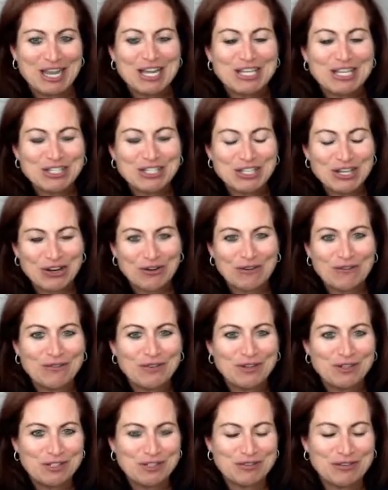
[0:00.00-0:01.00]
So
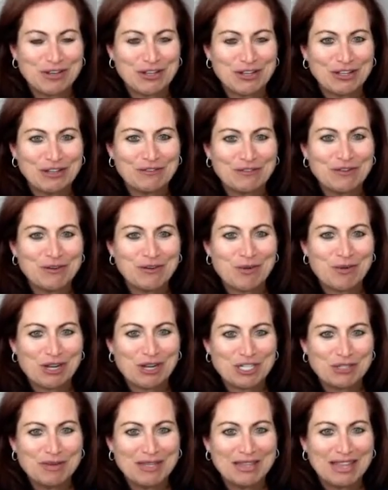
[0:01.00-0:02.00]
first of all, if you are
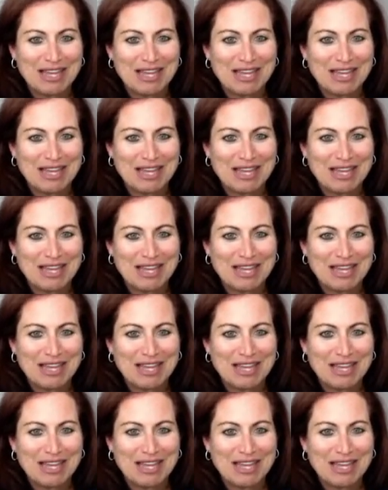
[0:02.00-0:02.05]
watching me